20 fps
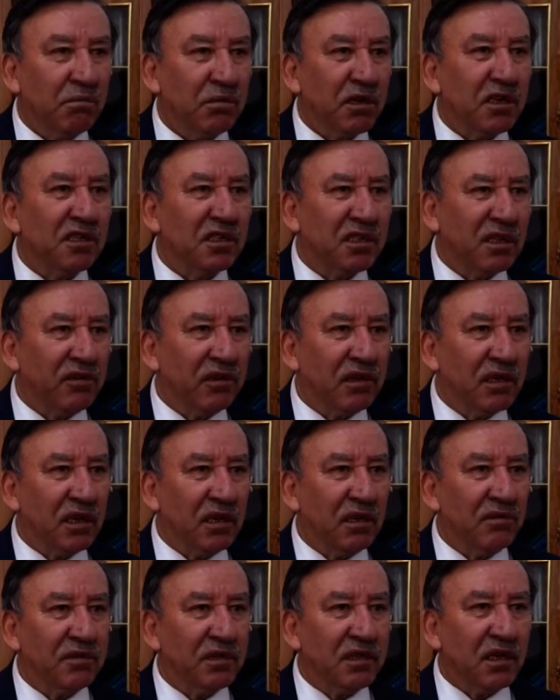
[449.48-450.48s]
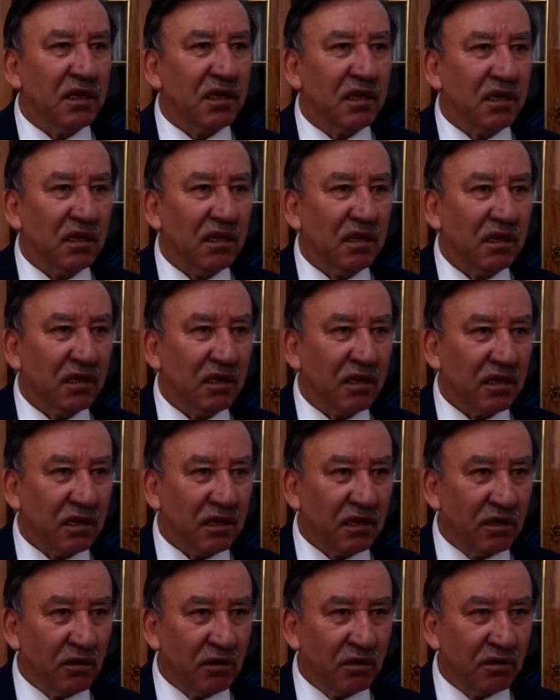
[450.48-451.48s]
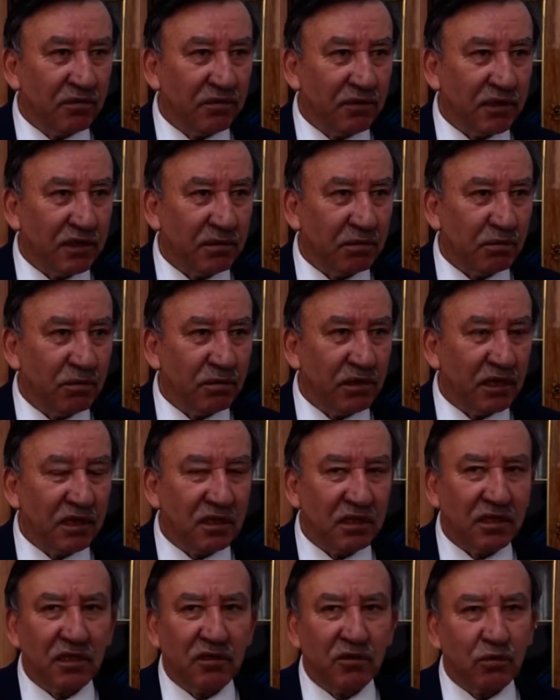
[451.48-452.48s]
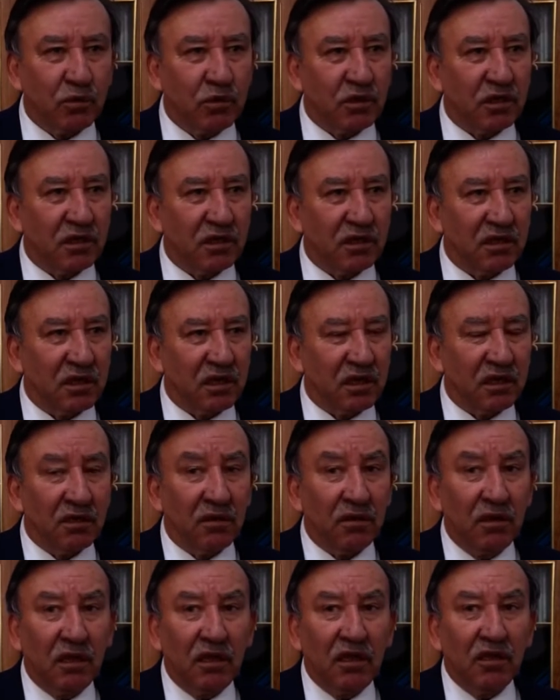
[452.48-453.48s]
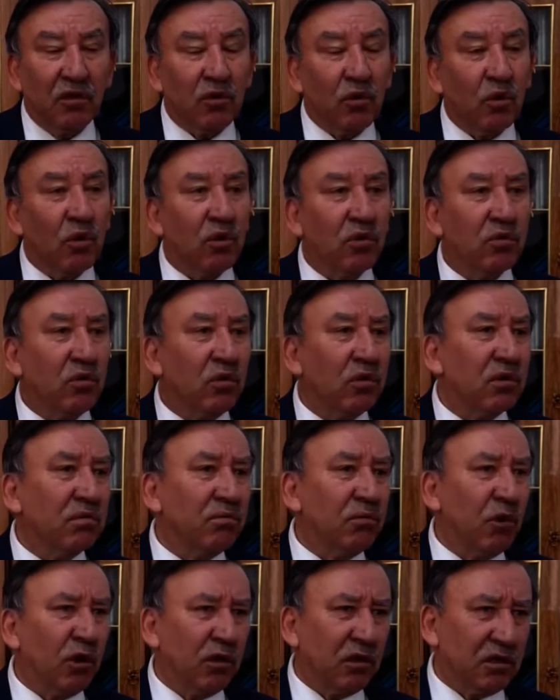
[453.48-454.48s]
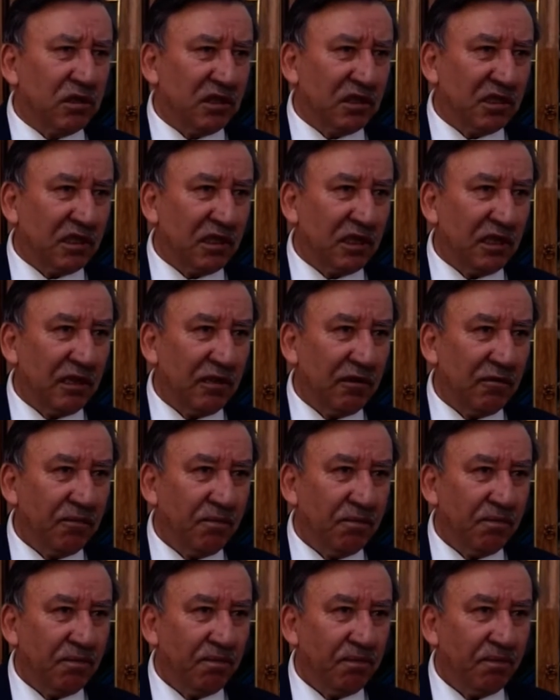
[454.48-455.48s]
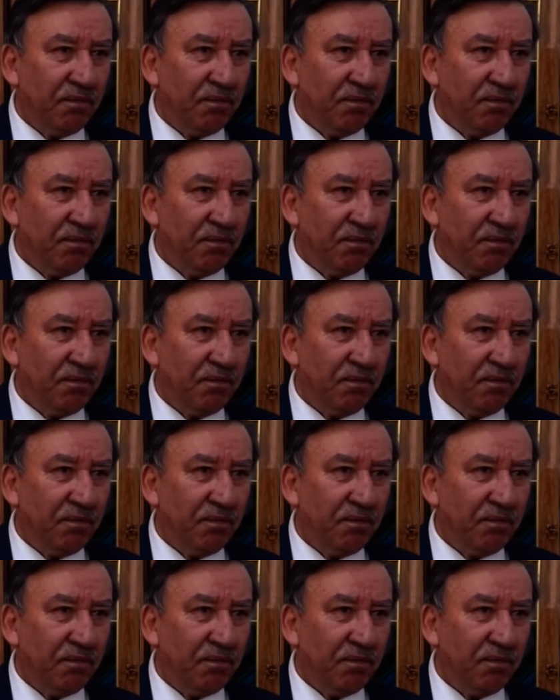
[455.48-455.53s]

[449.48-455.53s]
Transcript: It is a city of youth, students, and love. Walking along the flower alleys of the parks, the soul rejoices